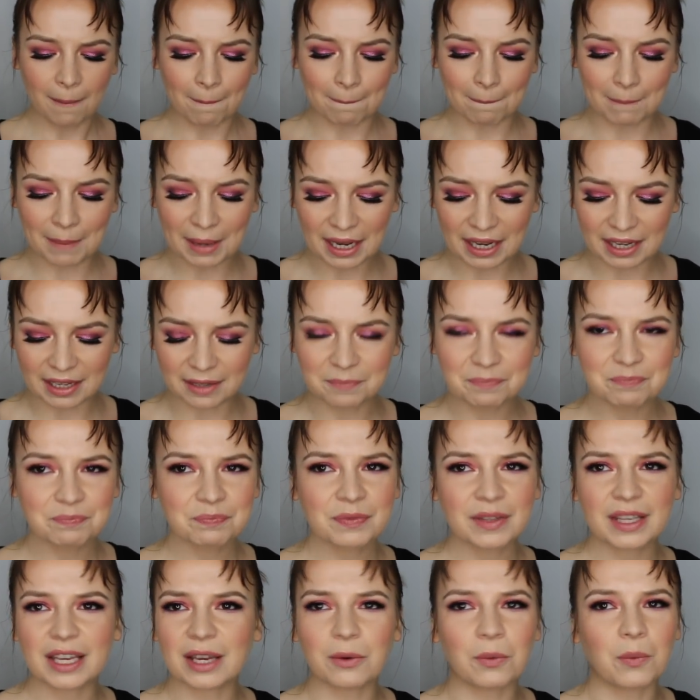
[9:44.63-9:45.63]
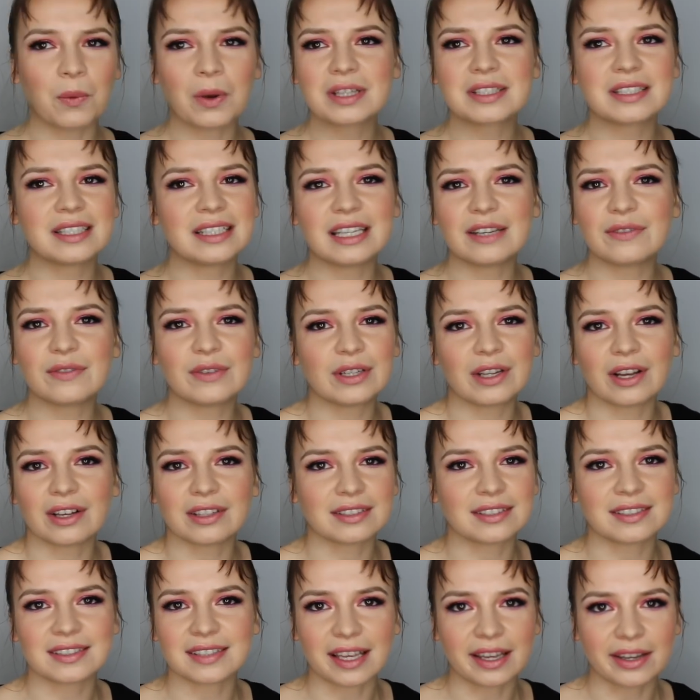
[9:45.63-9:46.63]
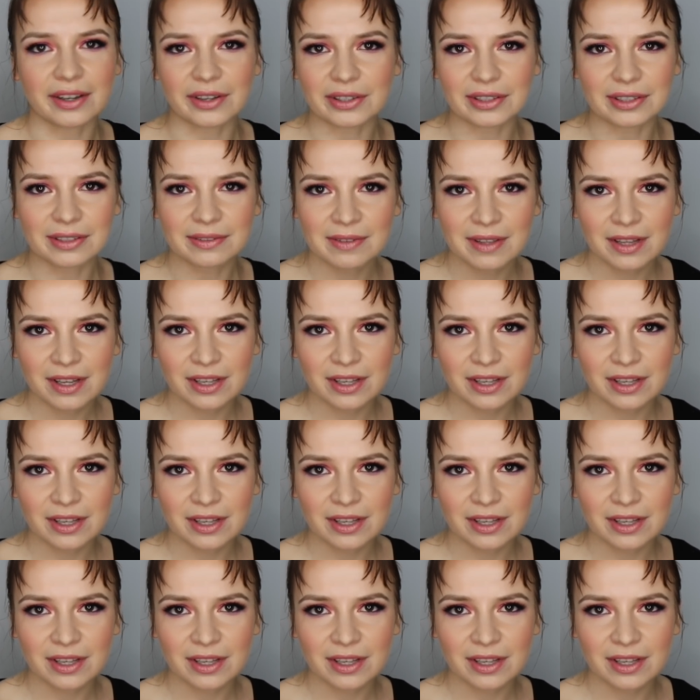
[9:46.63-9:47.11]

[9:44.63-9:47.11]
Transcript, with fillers: but it wasn't even on sale.